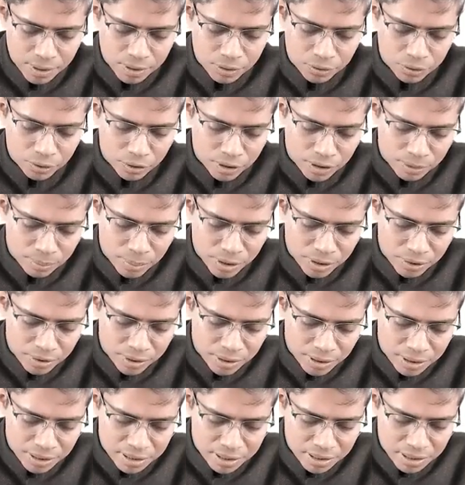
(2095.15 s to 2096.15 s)
So in
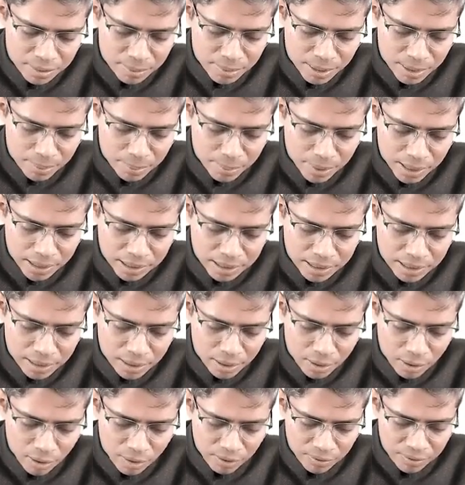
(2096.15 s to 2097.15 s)
between, this is my
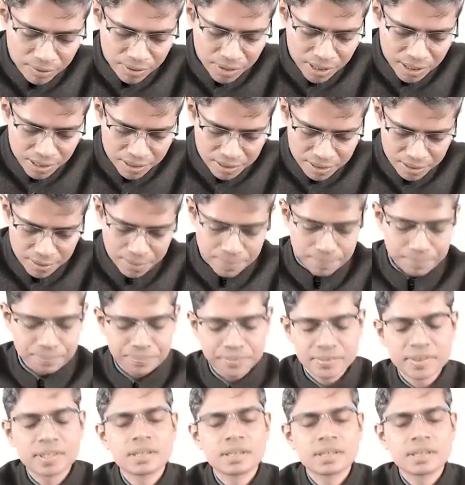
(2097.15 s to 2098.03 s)
bundle of His.